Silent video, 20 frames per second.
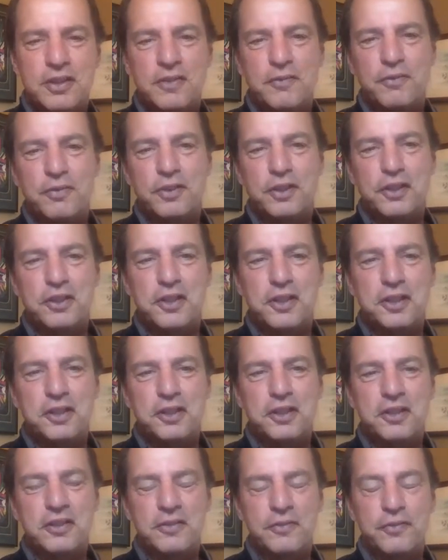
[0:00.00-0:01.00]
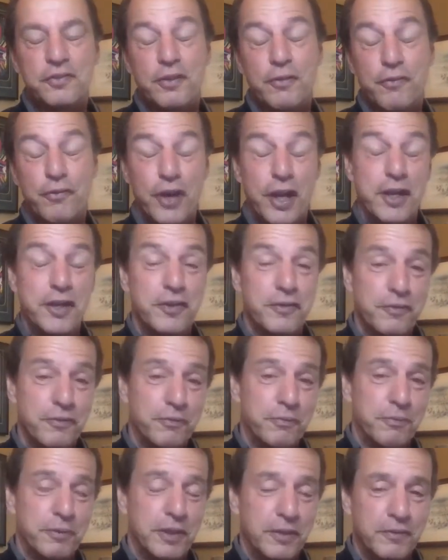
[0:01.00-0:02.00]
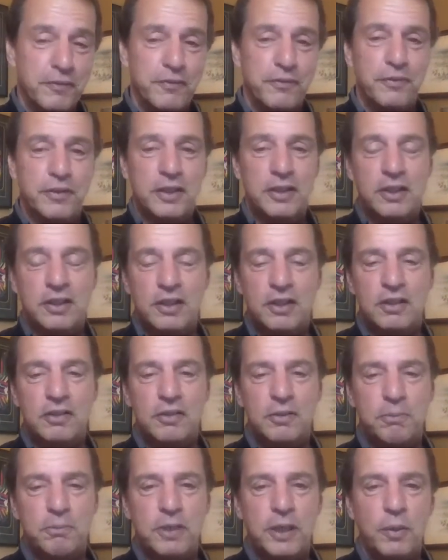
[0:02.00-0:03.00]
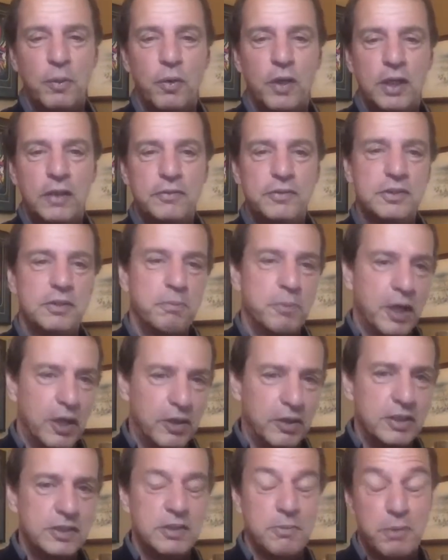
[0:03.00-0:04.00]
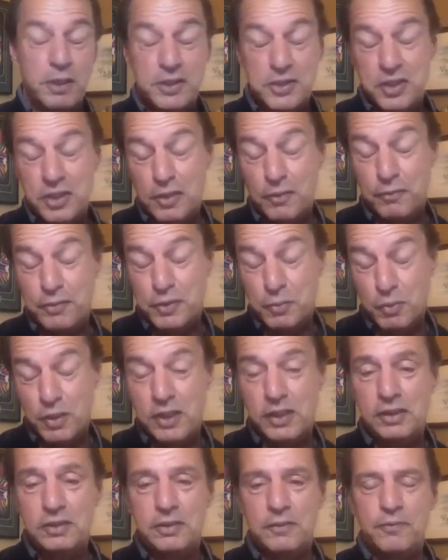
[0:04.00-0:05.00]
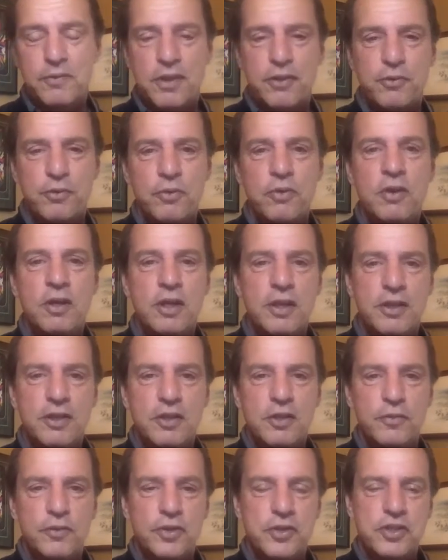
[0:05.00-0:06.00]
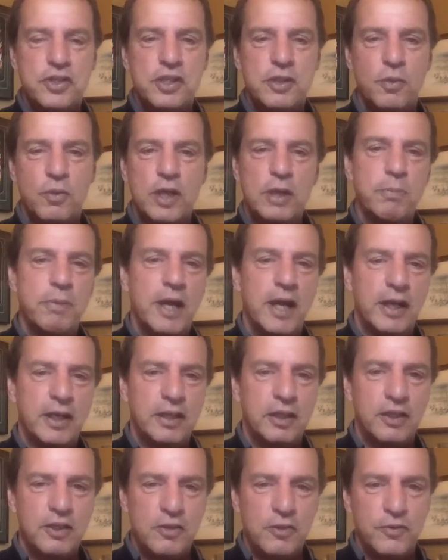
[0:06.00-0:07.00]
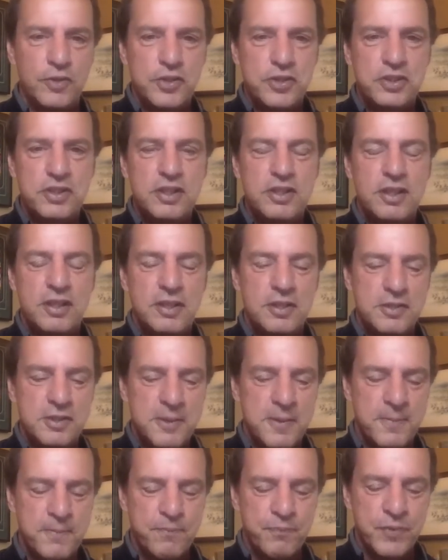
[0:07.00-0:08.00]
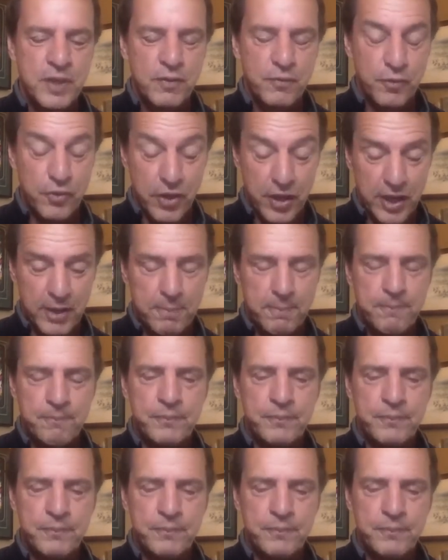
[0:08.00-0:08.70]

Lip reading: a colleague or for a friend of my wife's and Mary's and myself as well, up through the university, way back in the university days for them.